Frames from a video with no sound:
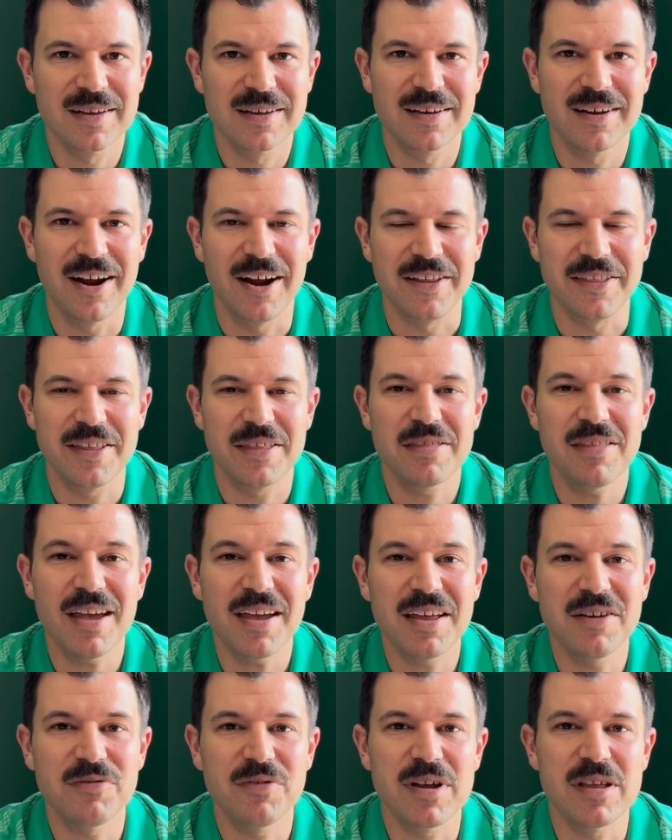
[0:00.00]
All right, the
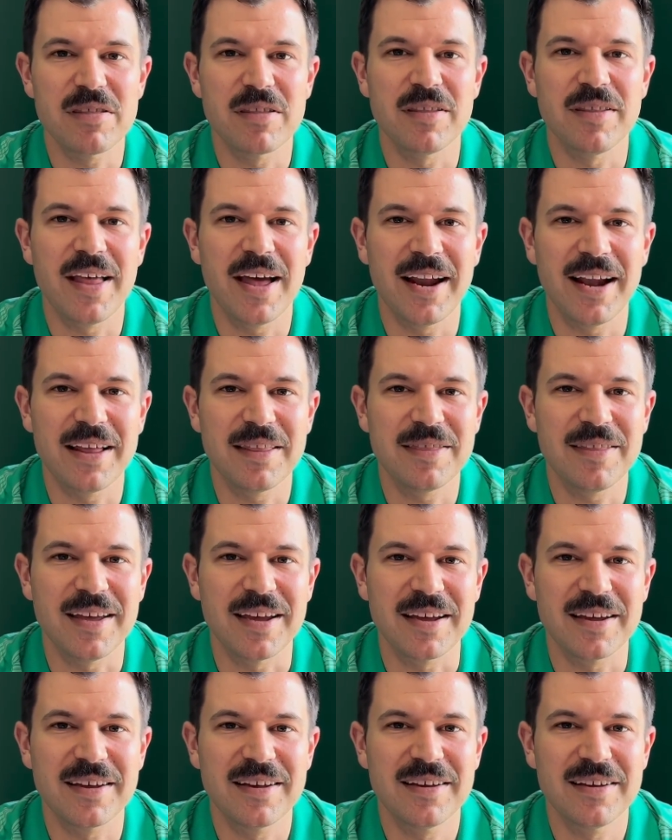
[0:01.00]
second reason that I
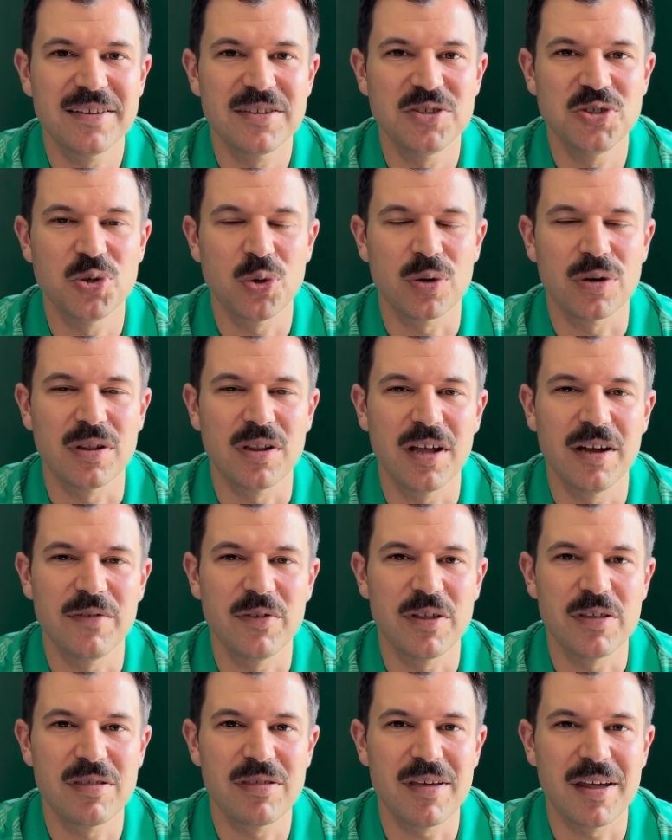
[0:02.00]
think Jordan Love
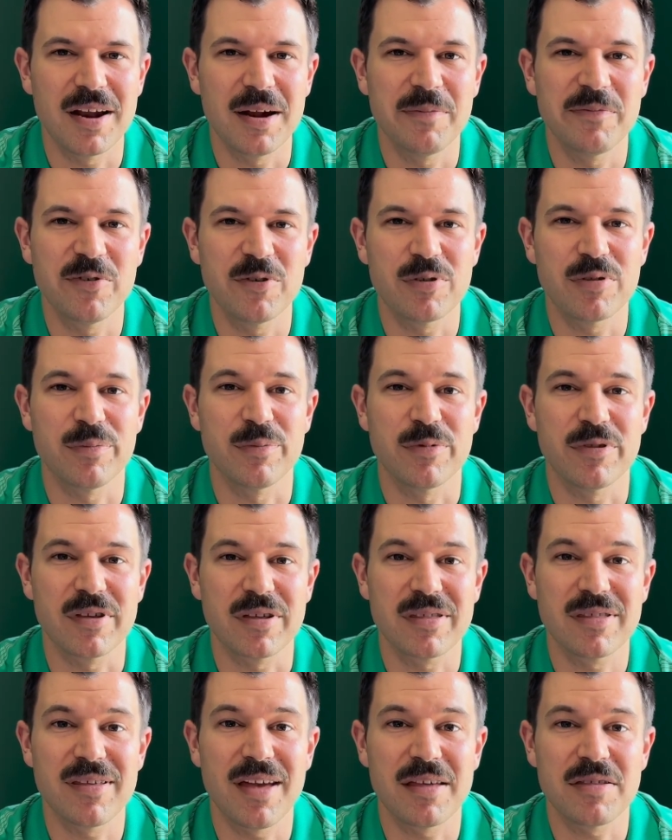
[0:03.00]
is set up for some
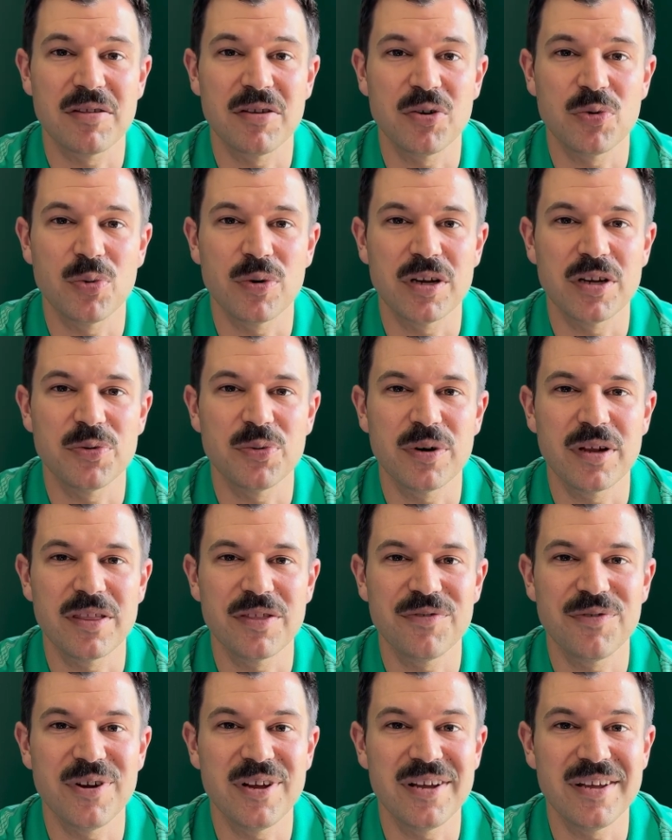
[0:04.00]
success in
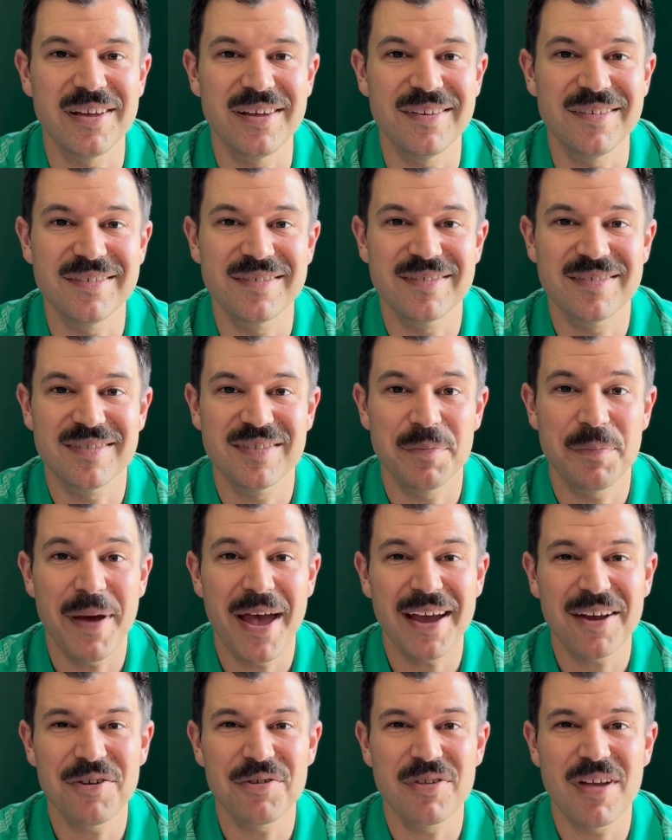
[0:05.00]
2023 is the
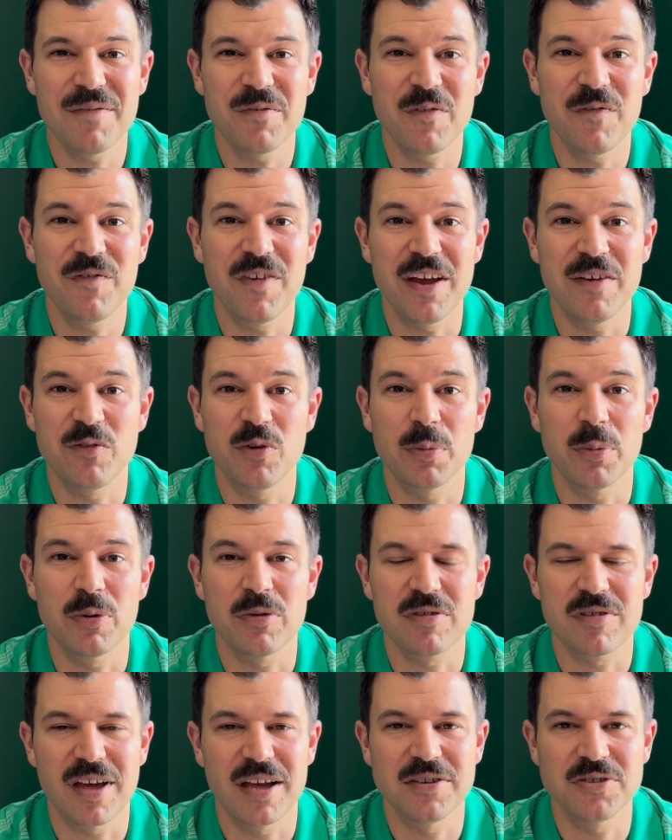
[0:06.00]
Packers have a favorable
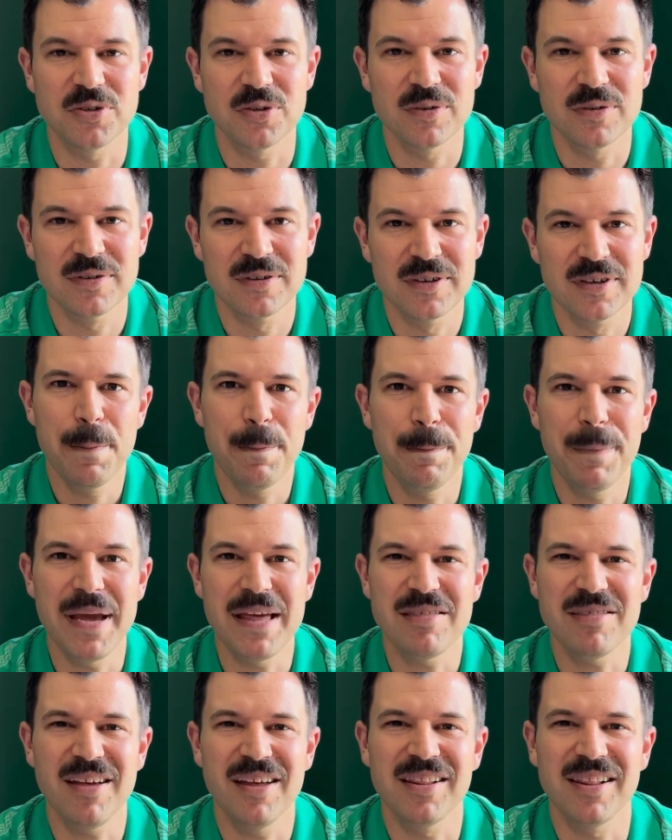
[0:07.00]
schedule.
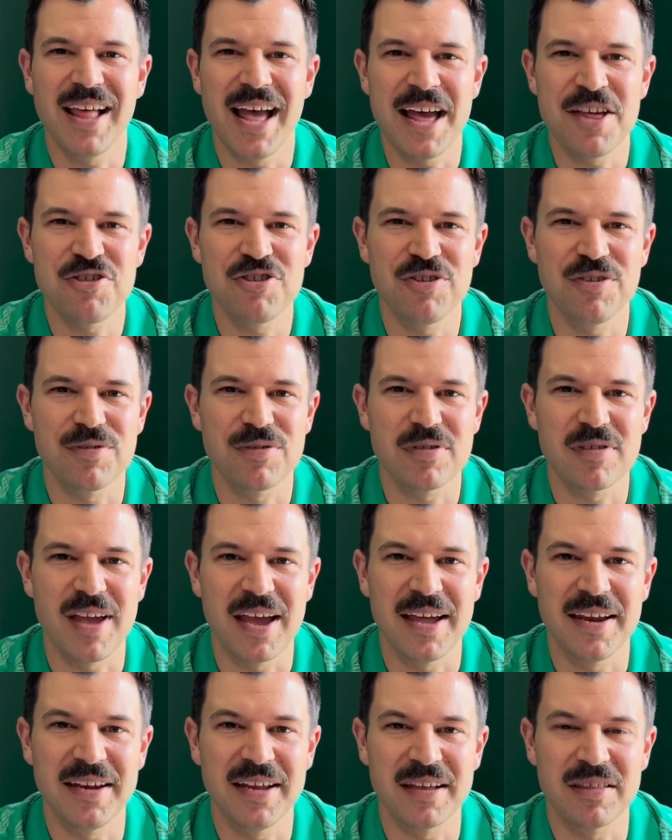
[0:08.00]
Based on last year's
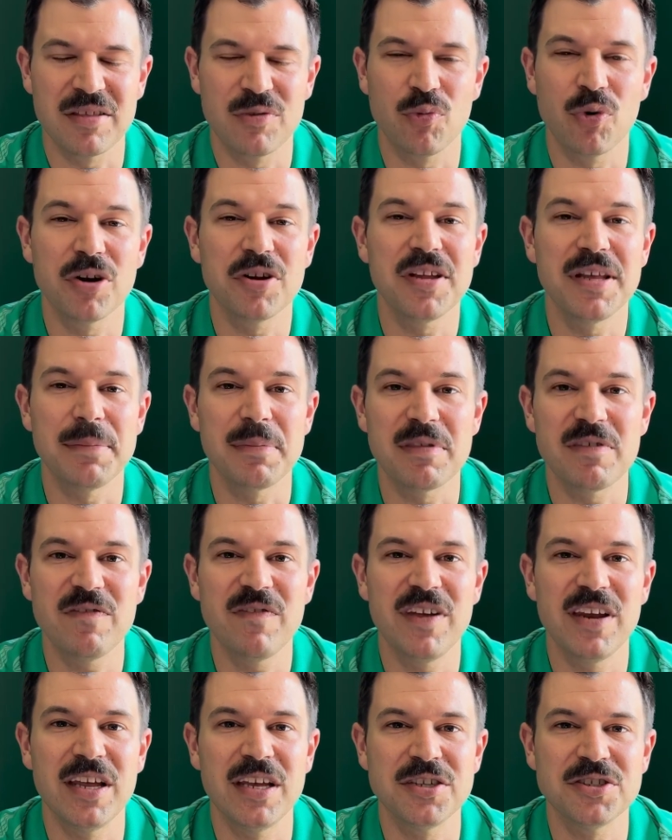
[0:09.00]
standings and where teams
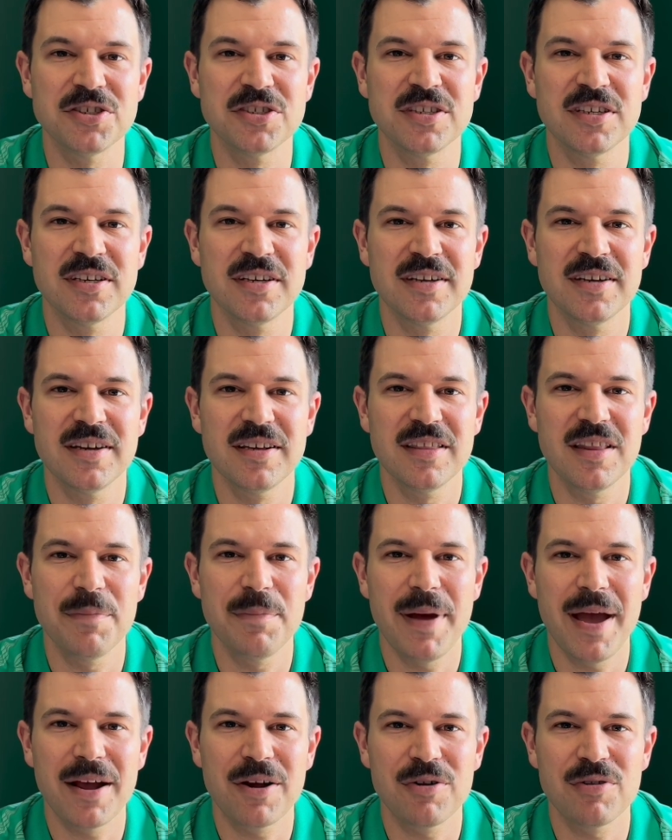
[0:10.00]
finished, the
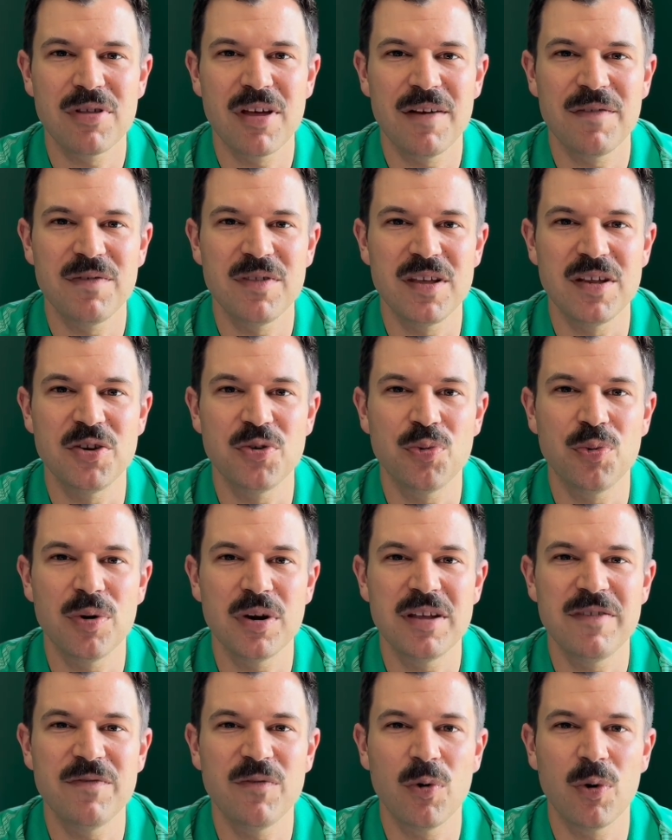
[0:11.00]
Packers have the
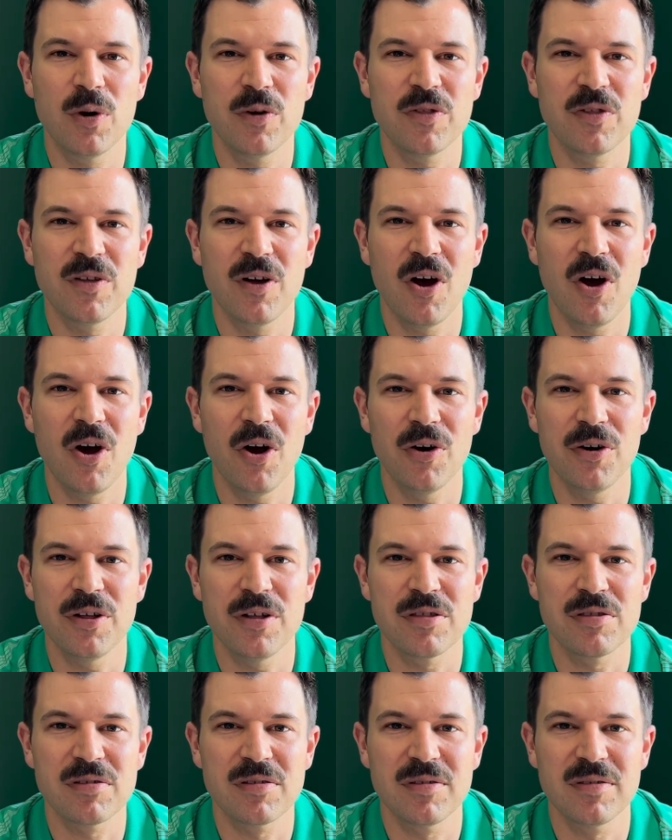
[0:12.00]
24th
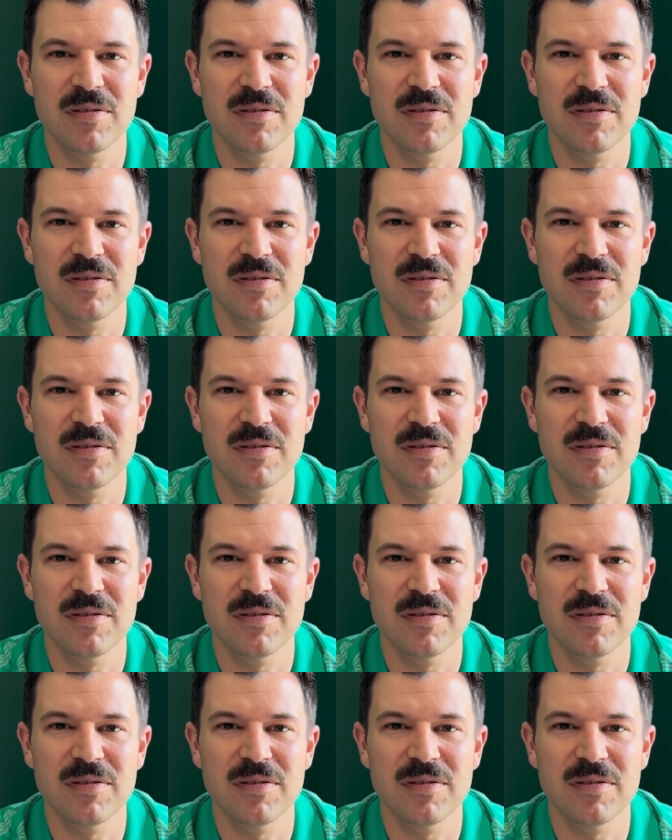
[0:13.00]
hardest,